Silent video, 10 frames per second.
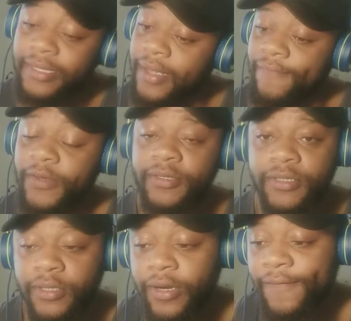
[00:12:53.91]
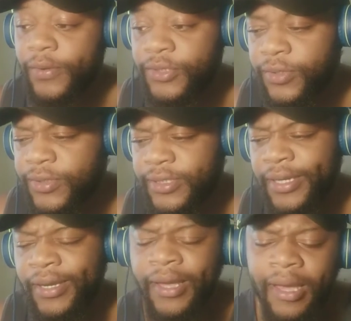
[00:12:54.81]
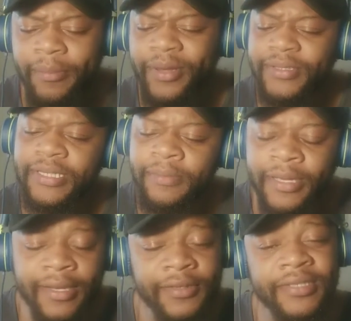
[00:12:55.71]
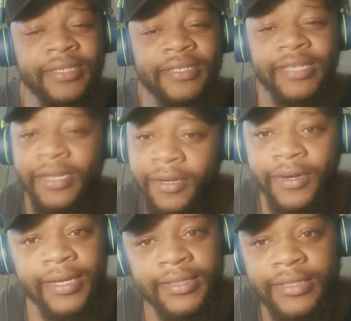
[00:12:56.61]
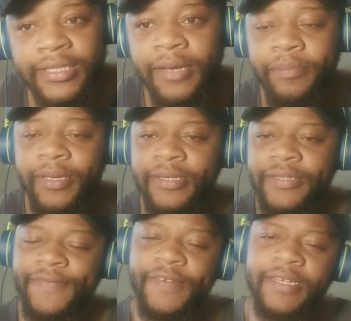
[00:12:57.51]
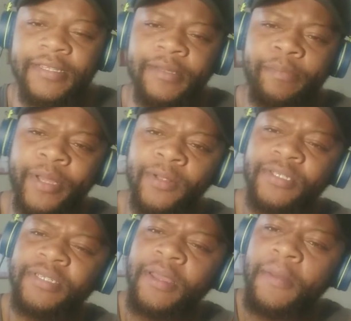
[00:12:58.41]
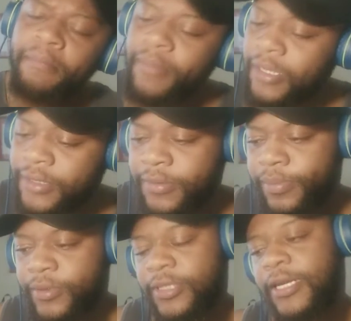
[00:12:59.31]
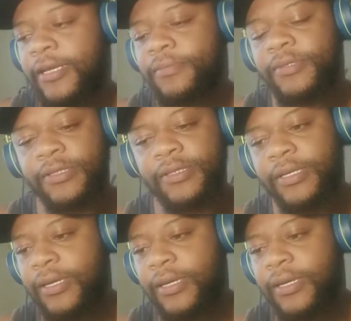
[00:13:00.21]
I felt sorry for Jose because, he was a decorated champion, defended the belt multiple times,